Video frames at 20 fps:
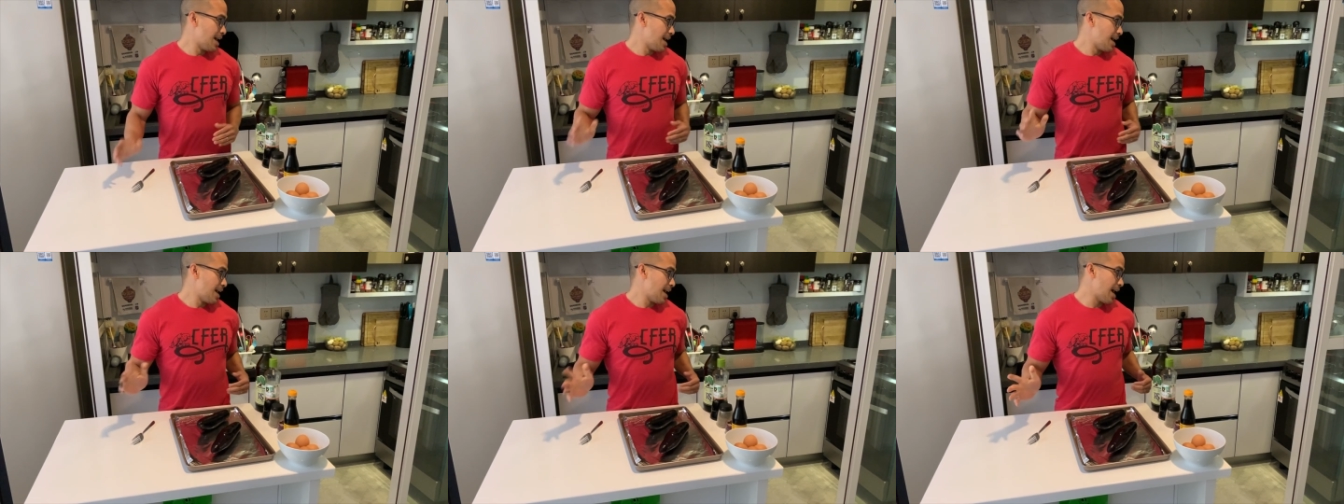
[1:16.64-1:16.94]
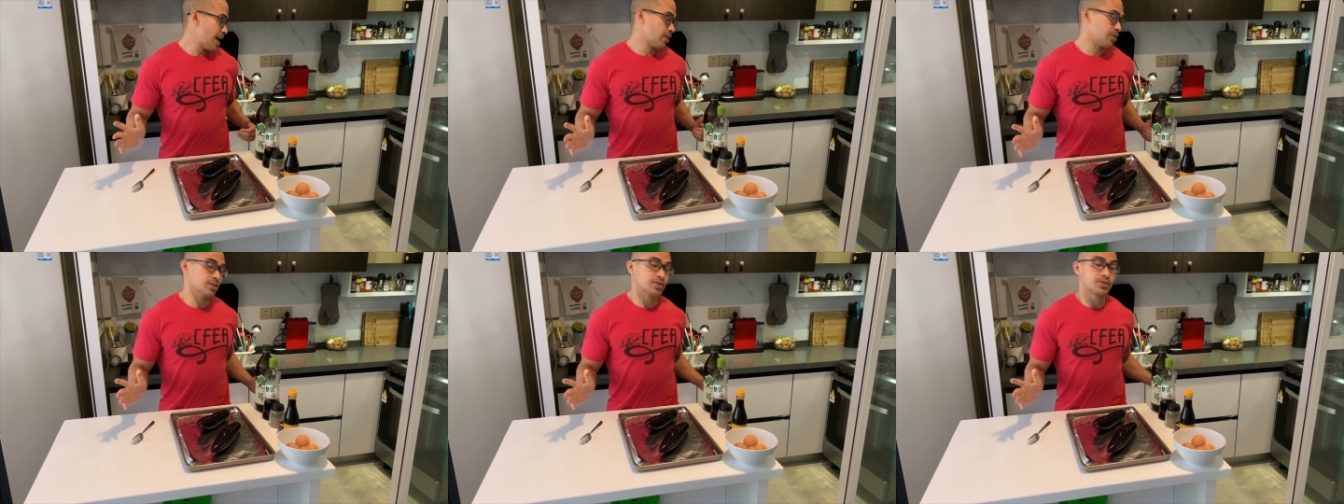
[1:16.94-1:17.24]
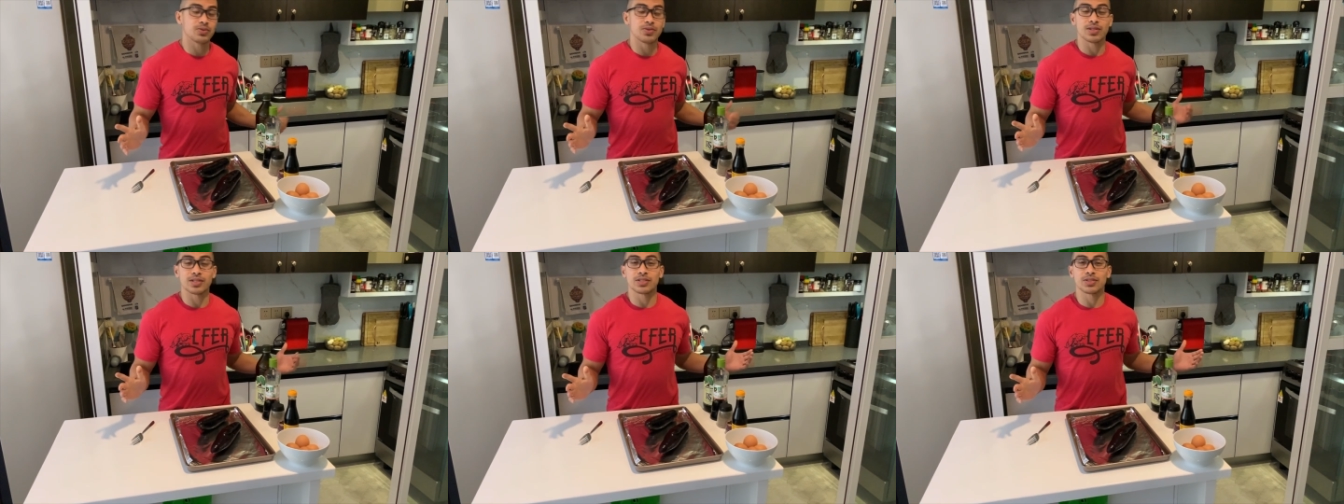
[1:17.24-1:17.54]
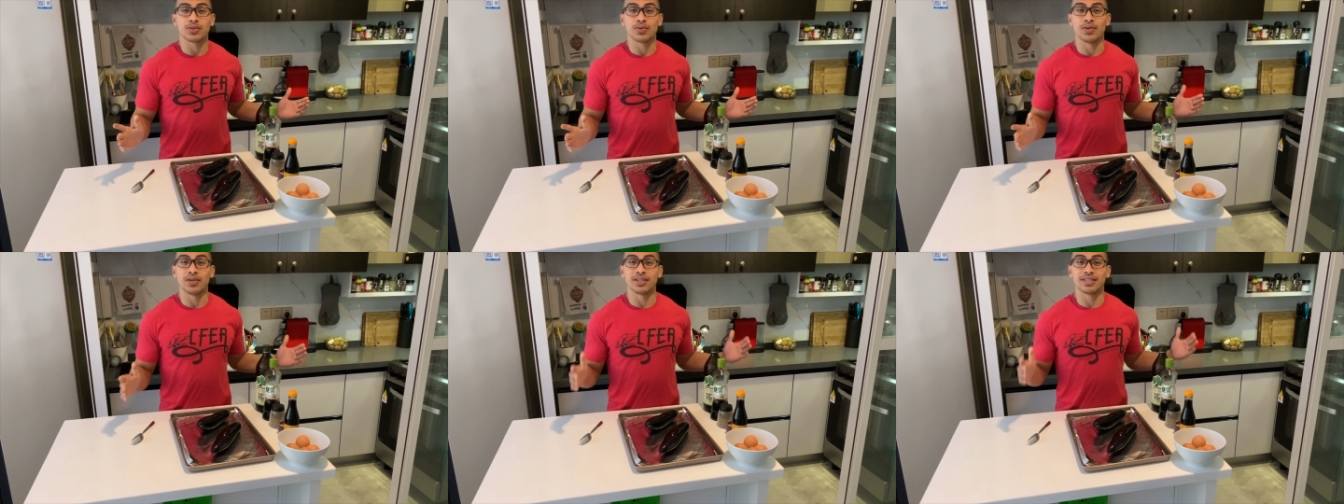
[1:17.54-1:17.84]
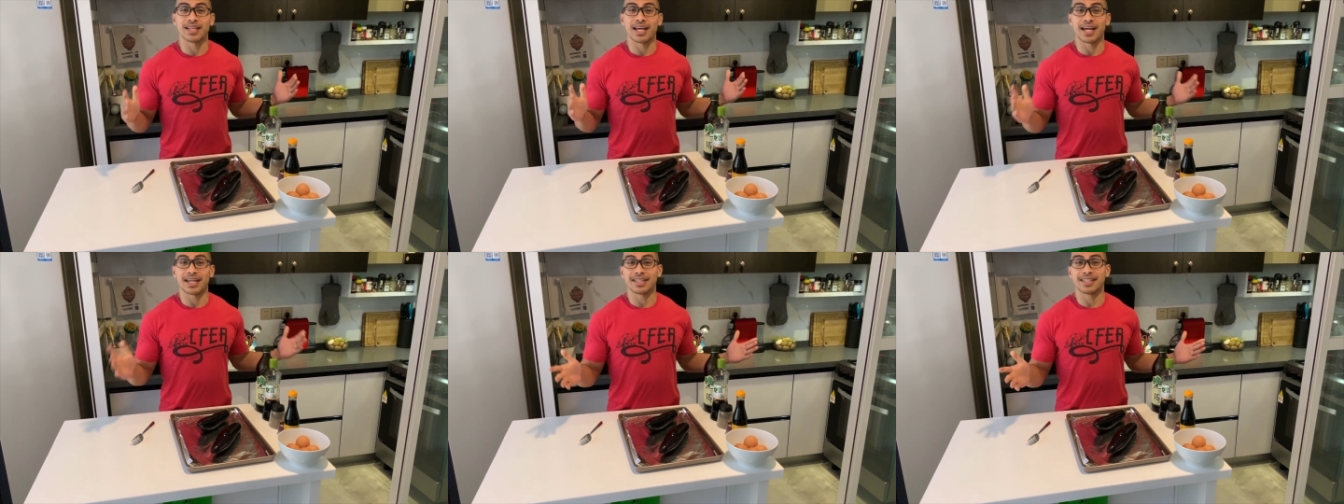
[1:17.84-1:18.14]
I don't do this to the
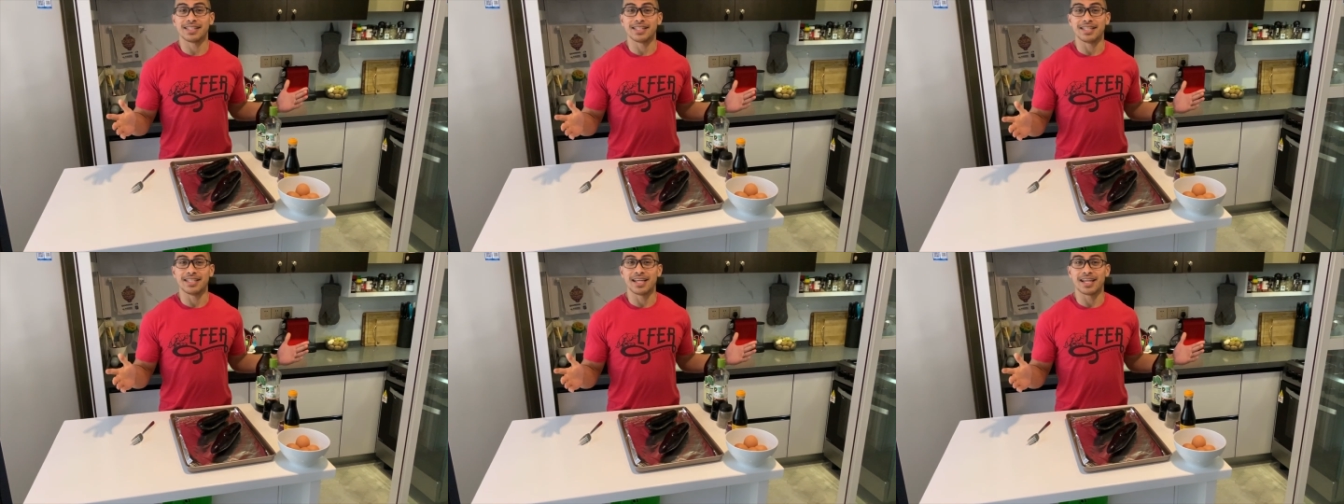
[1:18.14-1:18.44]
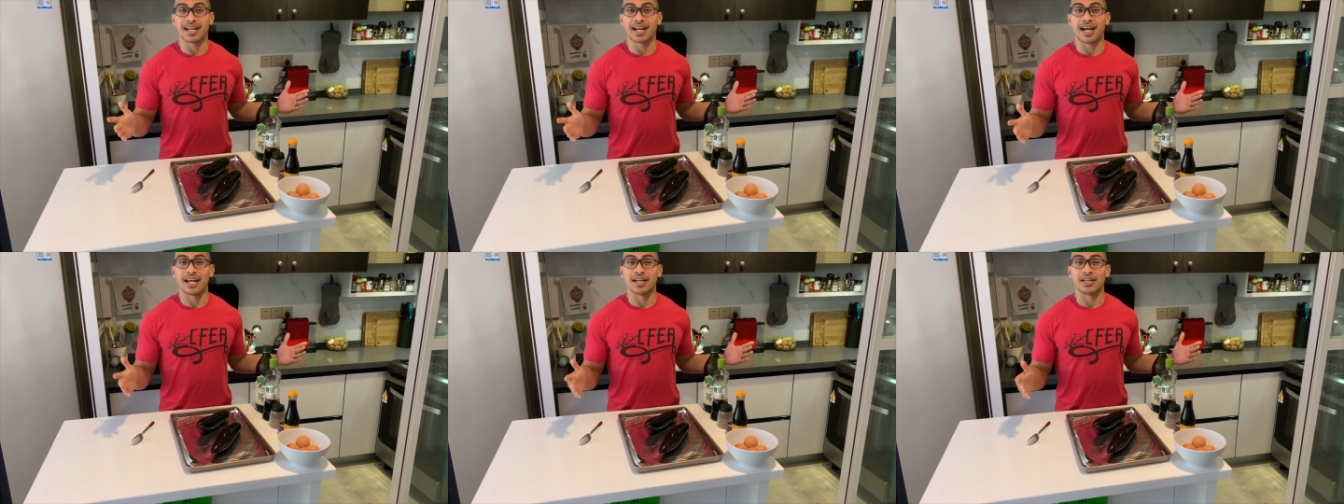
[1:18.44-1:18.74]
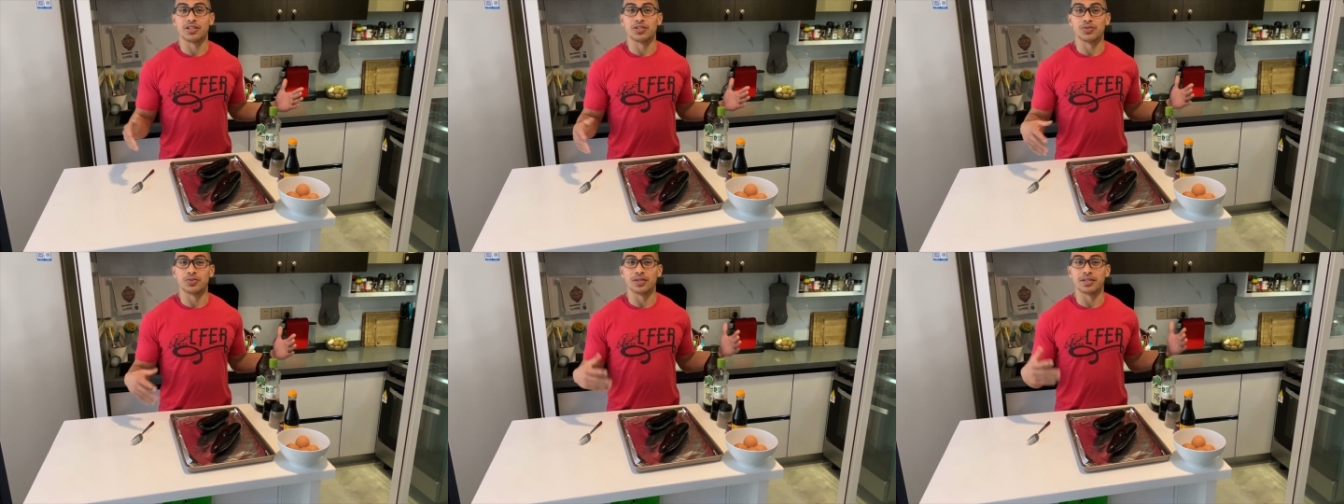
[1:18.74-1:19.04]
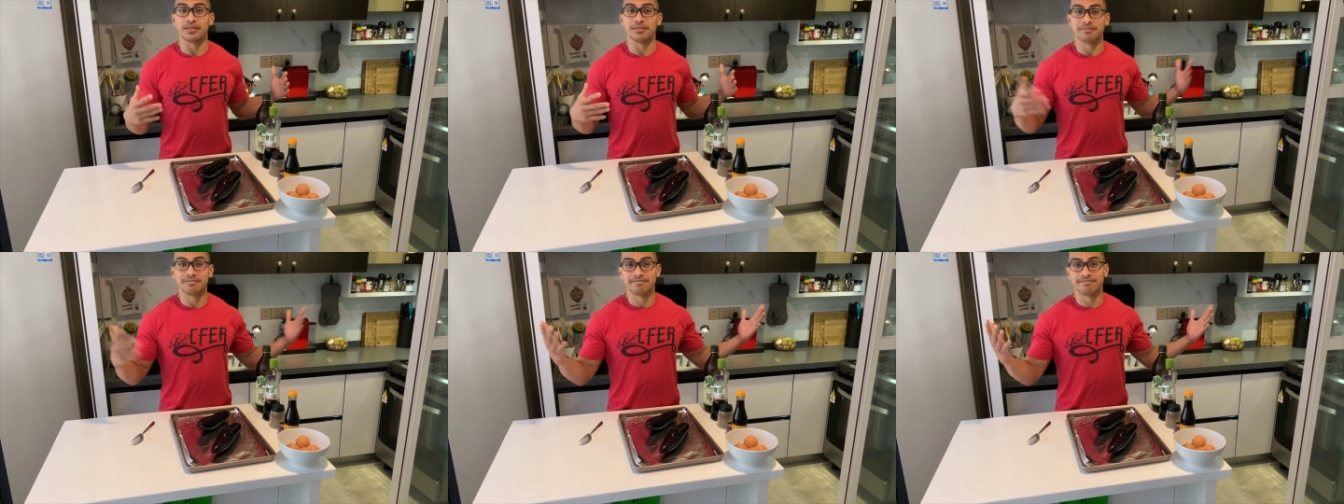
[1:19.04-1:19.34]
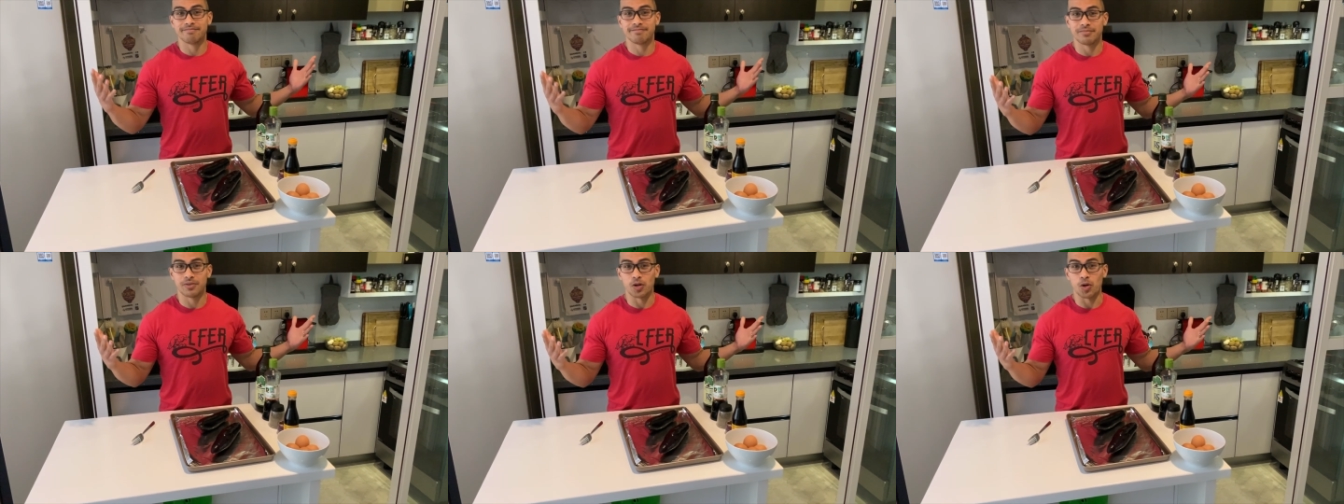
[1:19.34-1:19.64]
exact T, I kind of do it
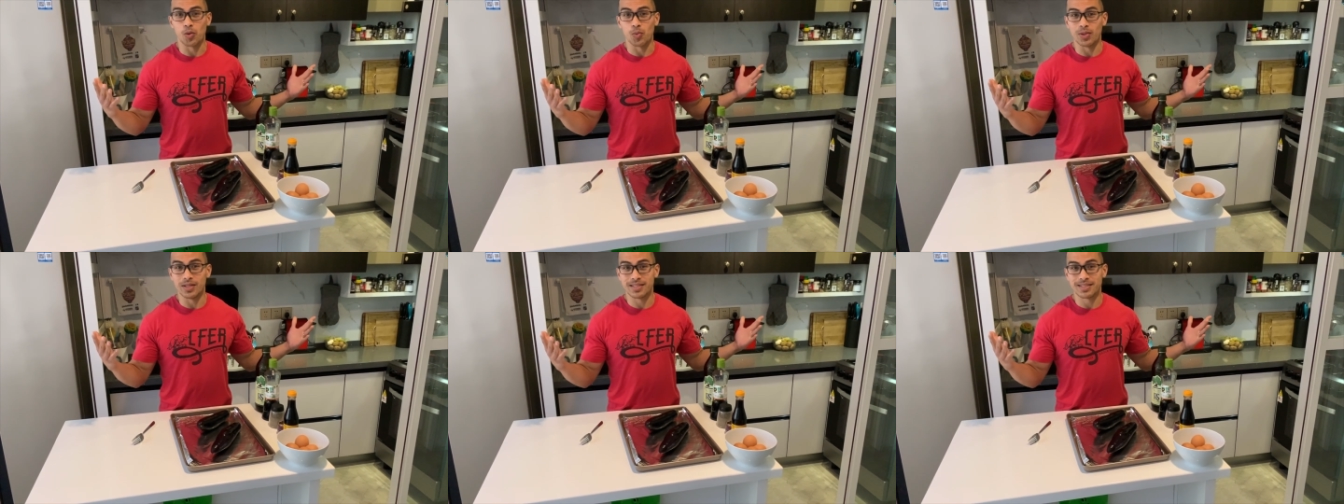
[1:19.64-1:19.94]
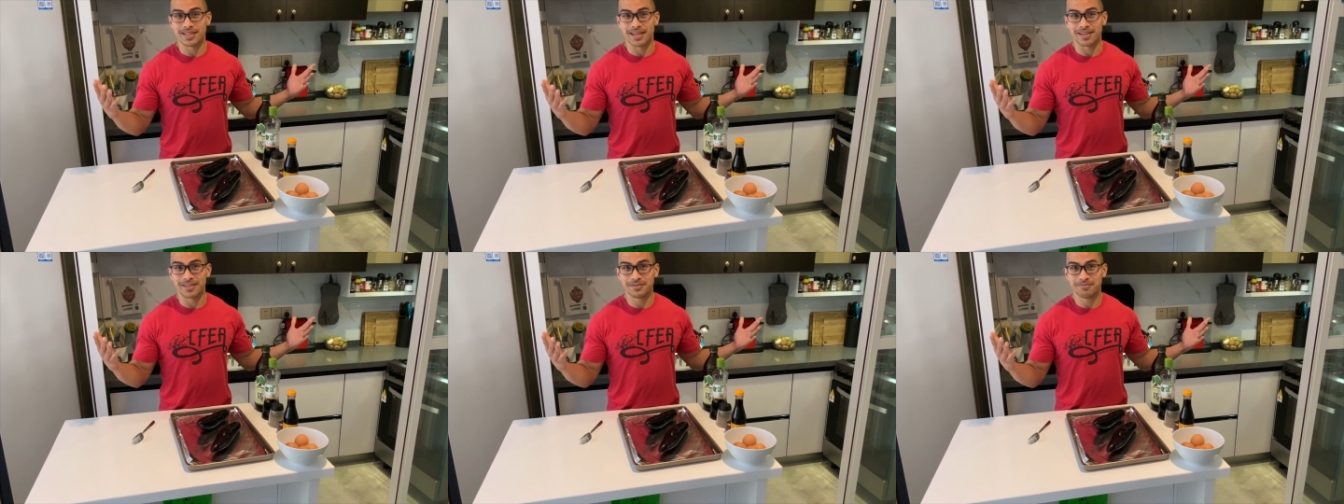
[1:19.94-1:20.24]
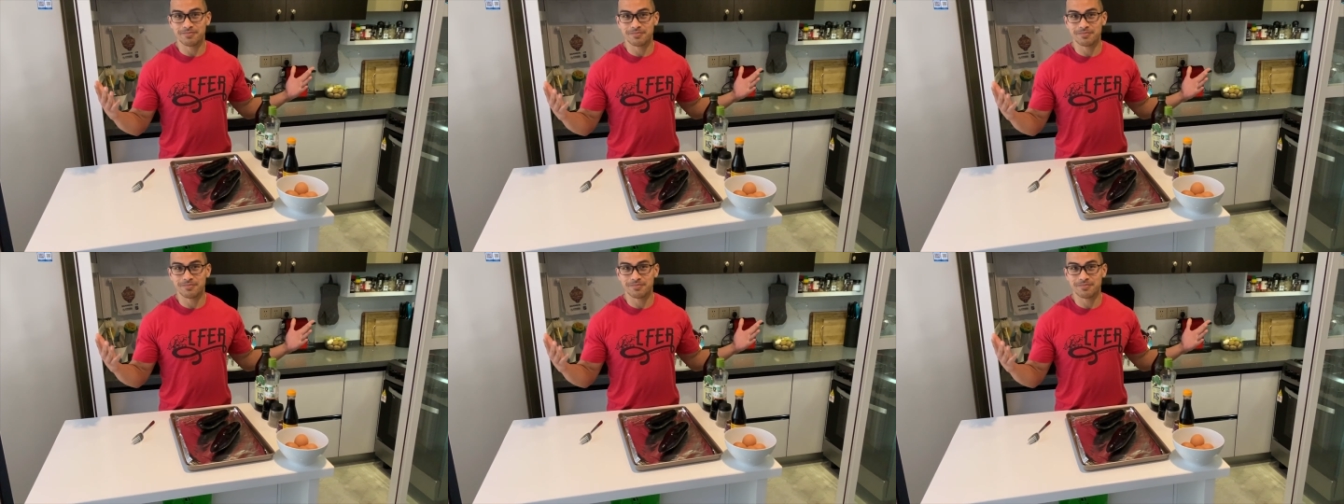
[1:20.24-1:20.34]
Irwin style.